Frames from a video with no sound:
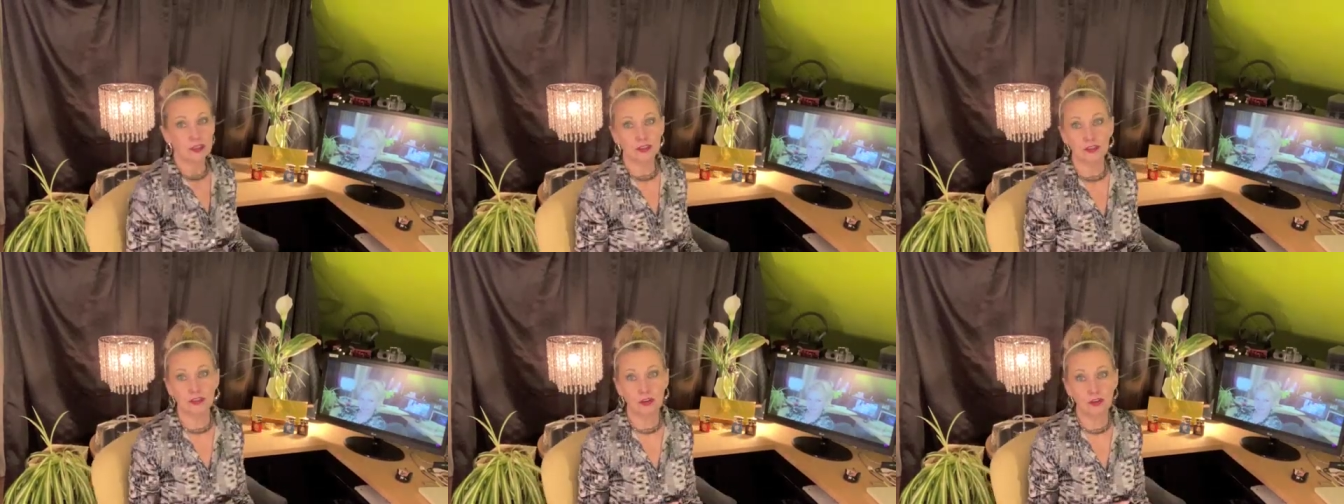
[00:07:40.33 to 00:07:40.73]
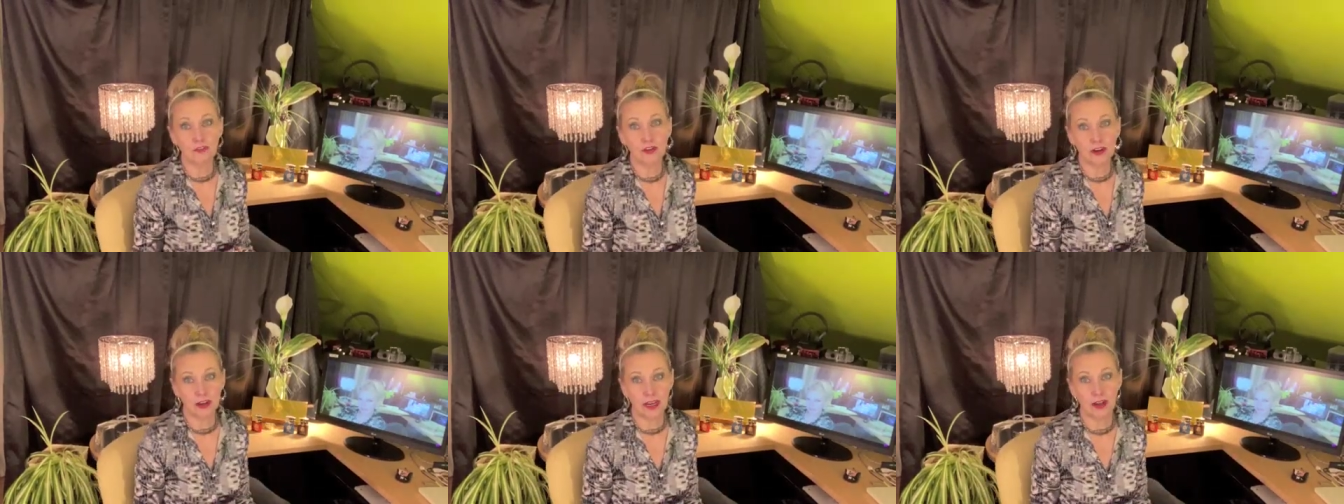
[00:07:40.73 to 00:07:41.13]
So
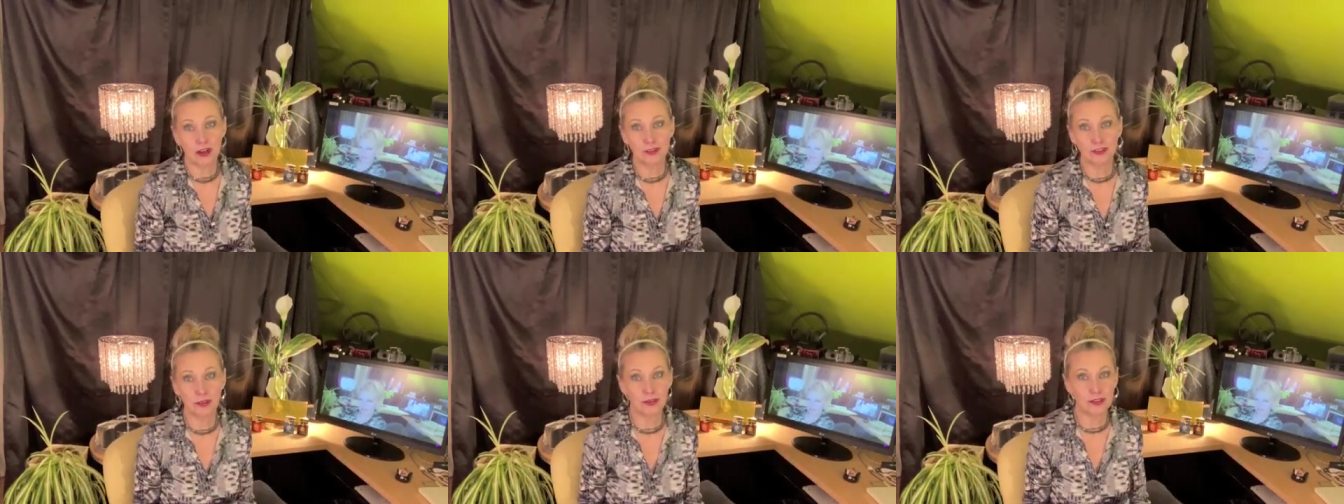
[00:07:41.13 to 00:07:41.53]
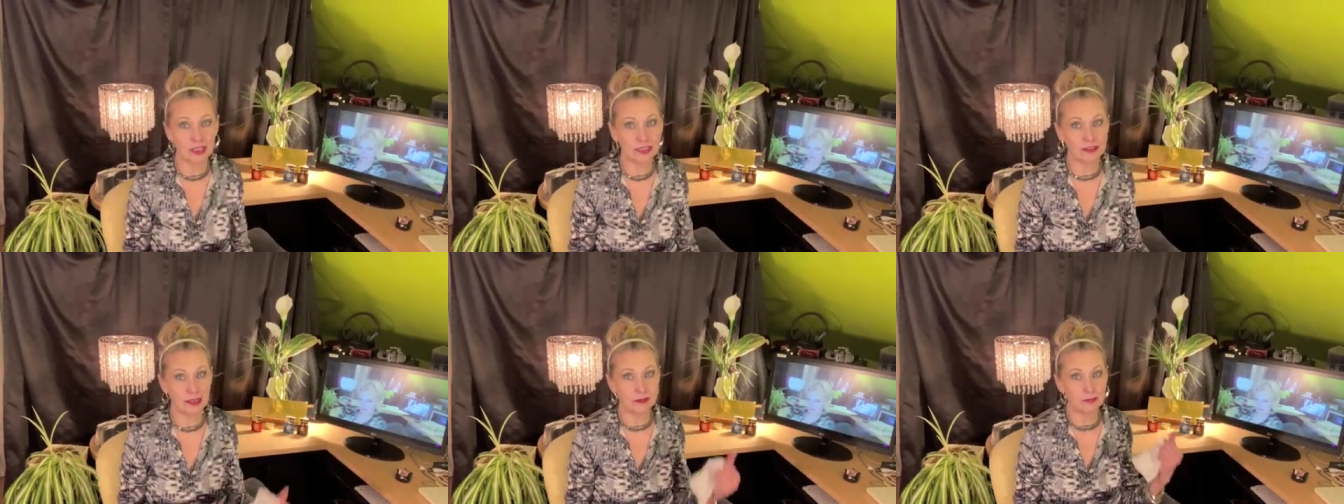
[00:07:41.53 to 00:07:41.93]
far, I also
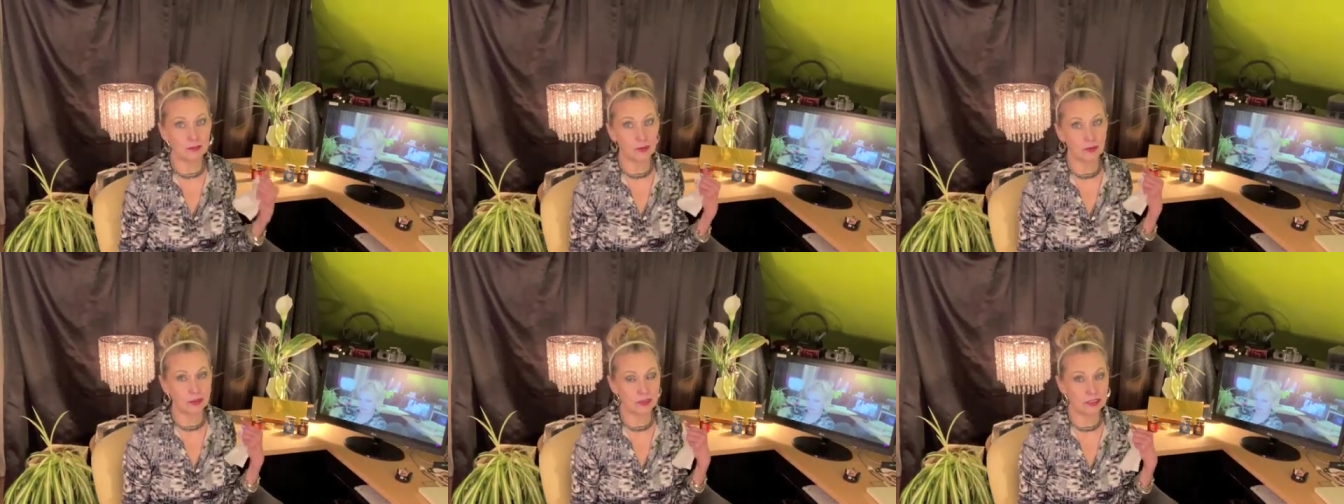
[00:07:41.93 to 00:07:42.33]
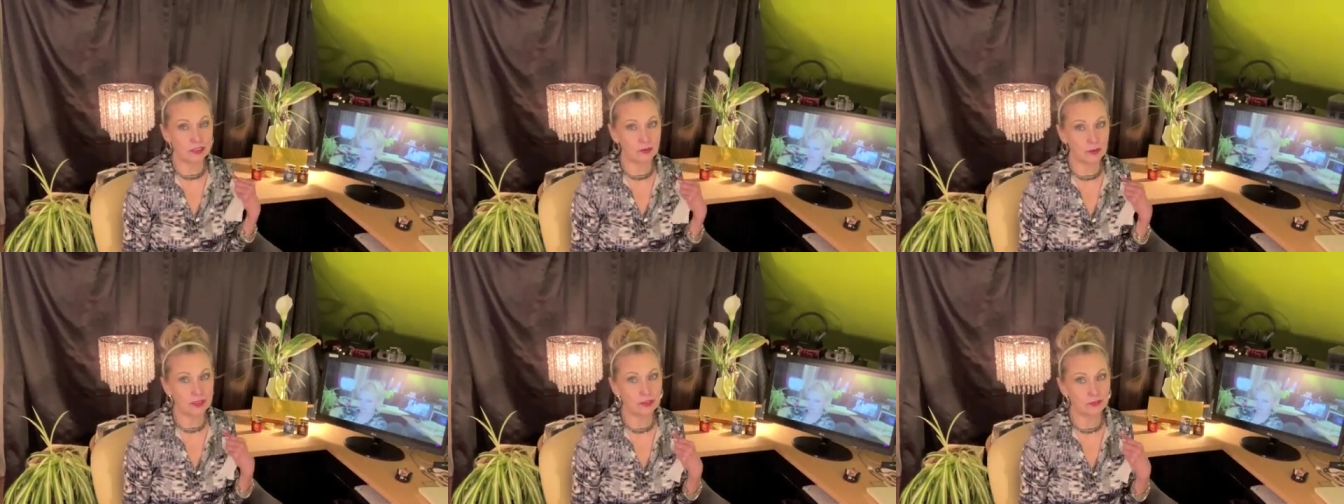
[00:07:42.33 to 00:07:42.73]
think that both of these
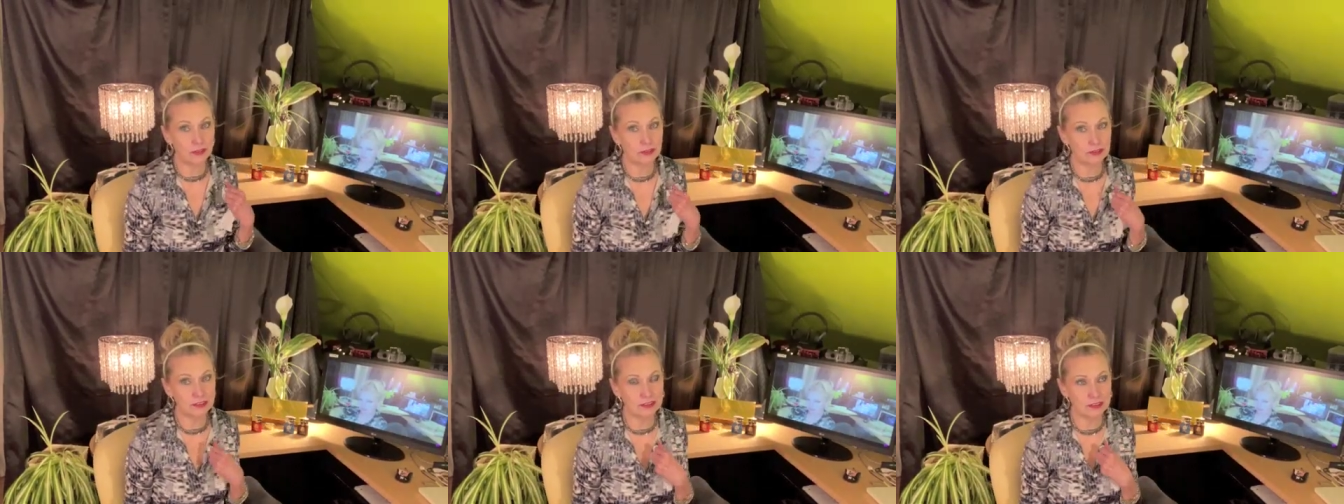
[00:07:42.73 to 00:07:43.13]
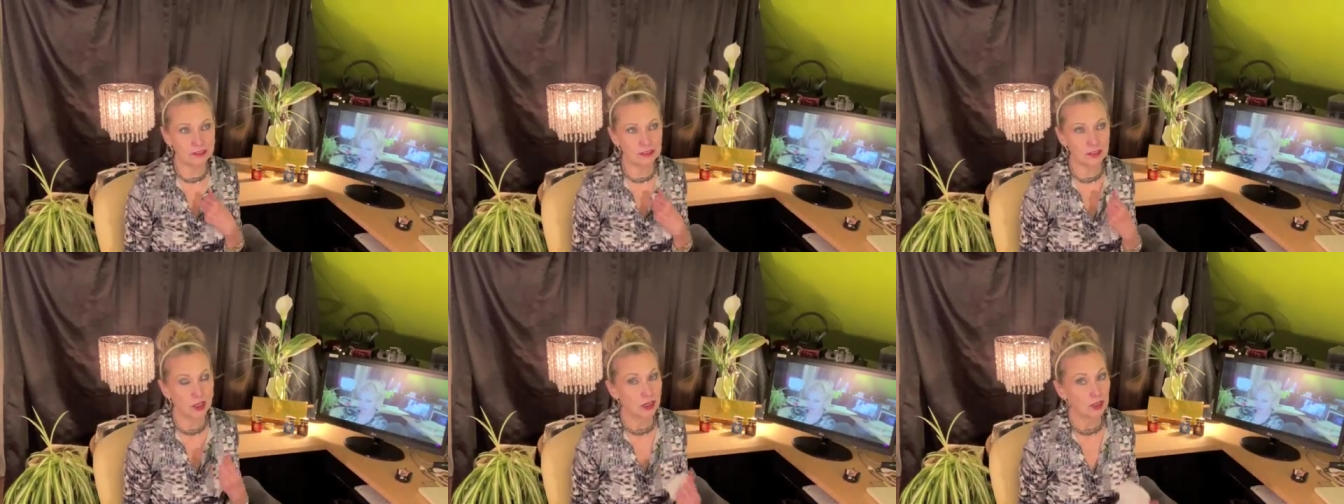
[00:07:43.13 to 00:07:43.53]
men's
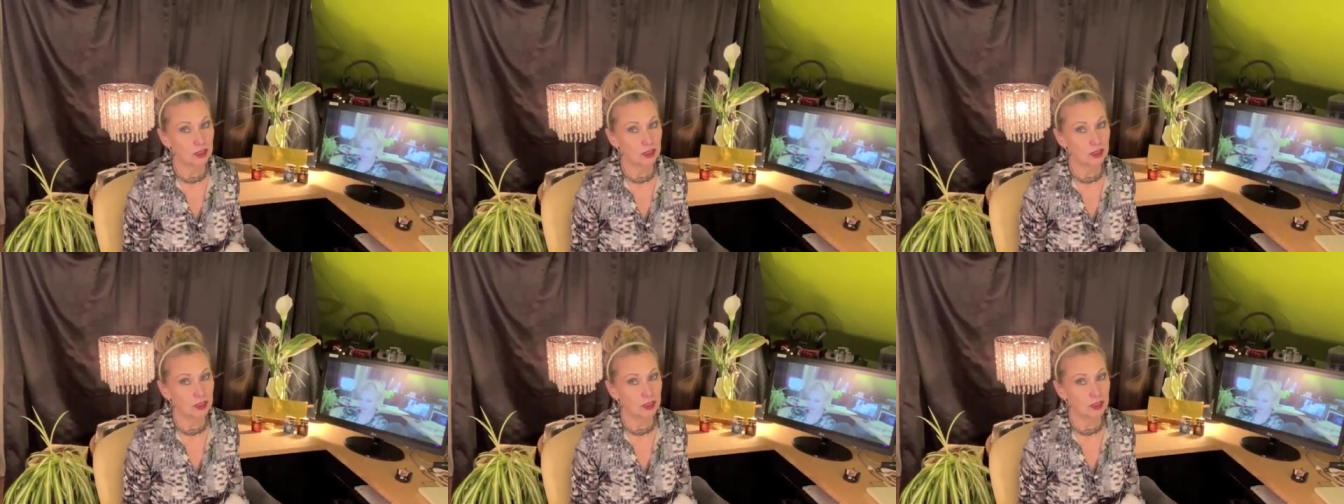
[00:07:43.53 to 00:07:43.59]
fragrances